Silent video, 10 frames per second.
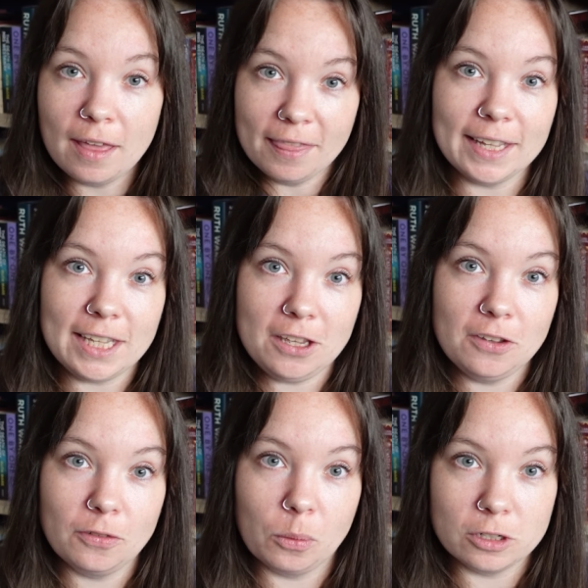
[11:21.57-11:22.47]
Thank
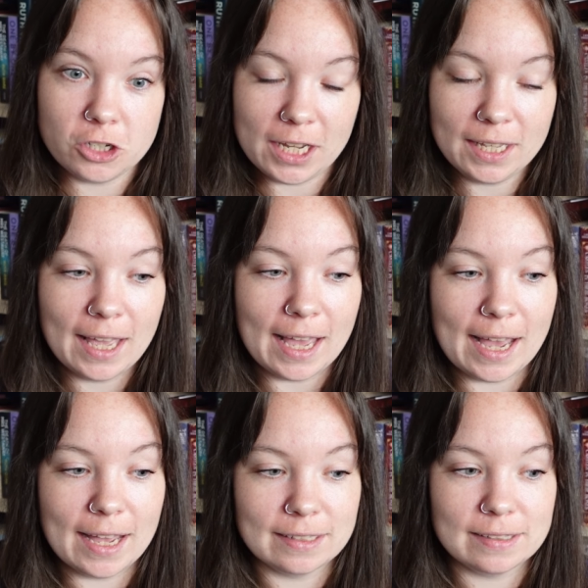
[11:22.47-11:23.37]
you for watching
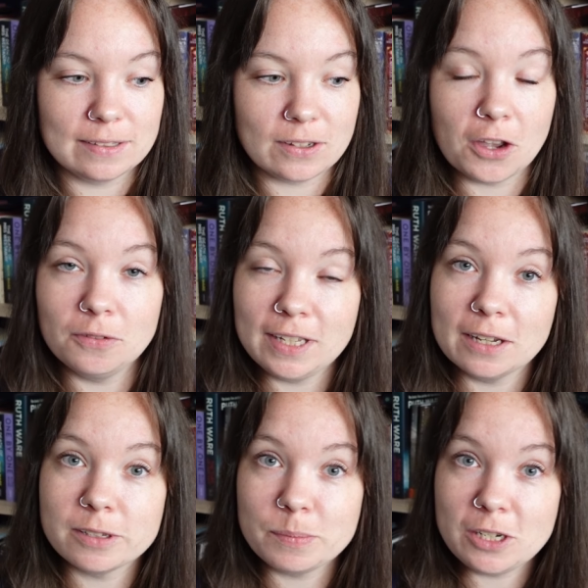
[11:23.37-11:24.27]
and hopefully
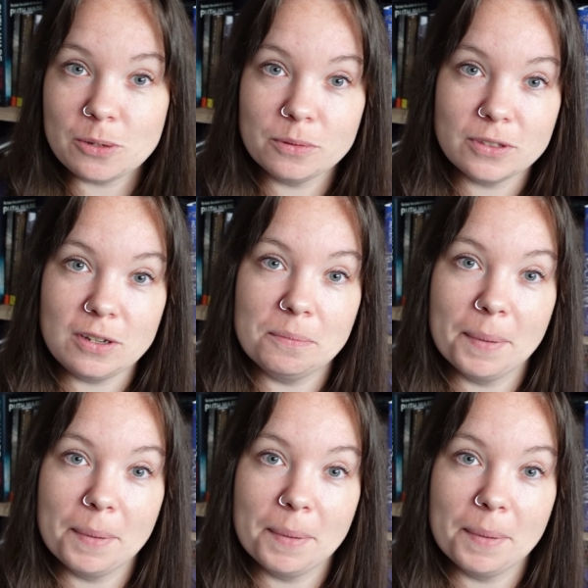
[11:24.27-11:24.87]
I'll speak to you all soon.